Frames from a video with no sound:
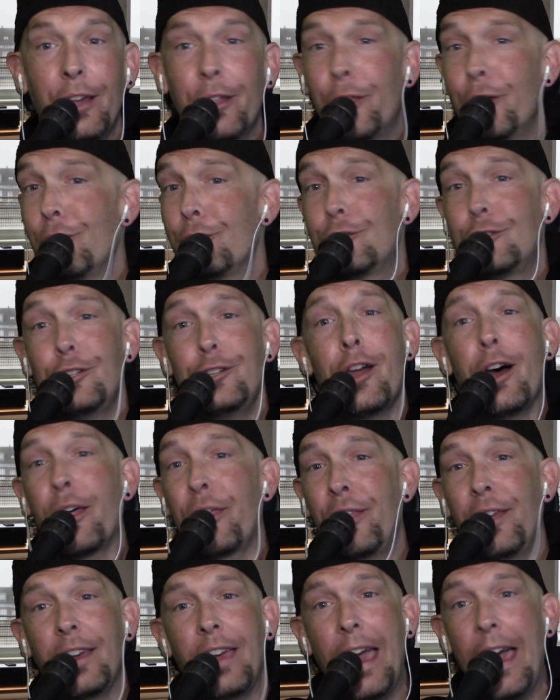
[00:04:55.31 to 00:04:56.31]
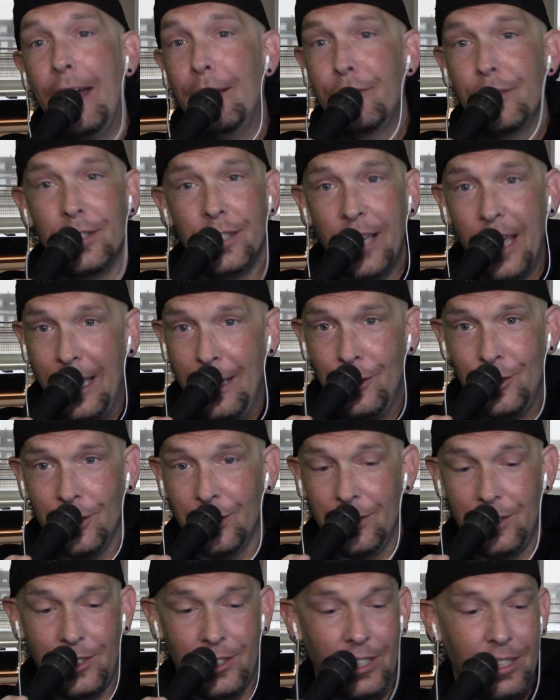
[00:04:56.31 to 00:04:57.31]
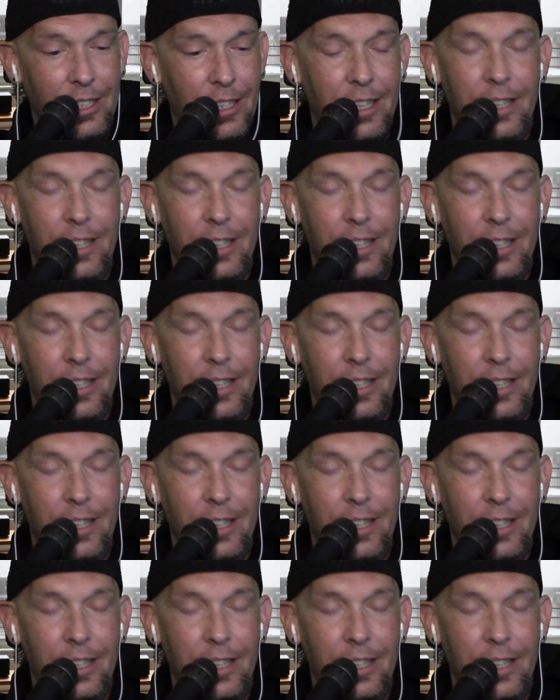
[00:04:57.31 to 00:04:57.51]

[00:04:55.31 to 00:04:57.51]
there's nothing advantageous